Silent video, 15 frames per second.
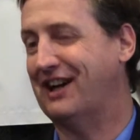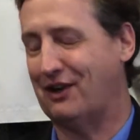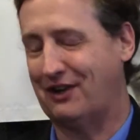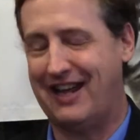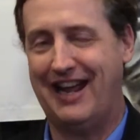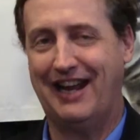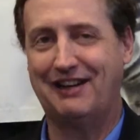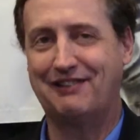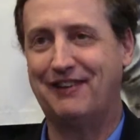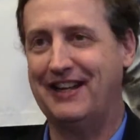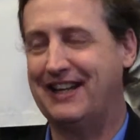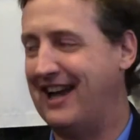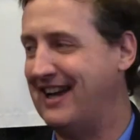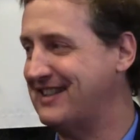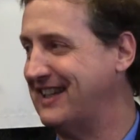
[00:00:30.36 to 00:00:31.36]
Okay,
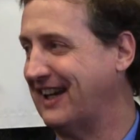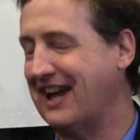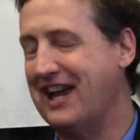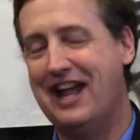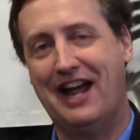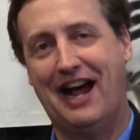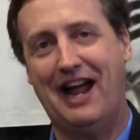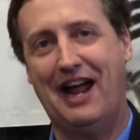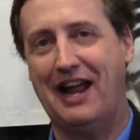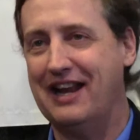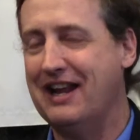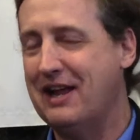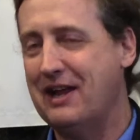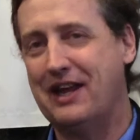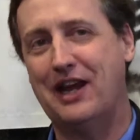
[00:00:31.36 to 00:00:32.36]
fantastic. I,
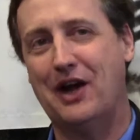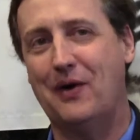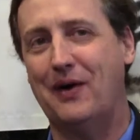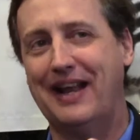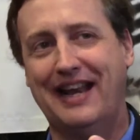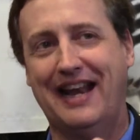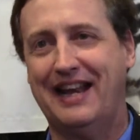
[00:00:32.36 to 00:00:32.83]
you know,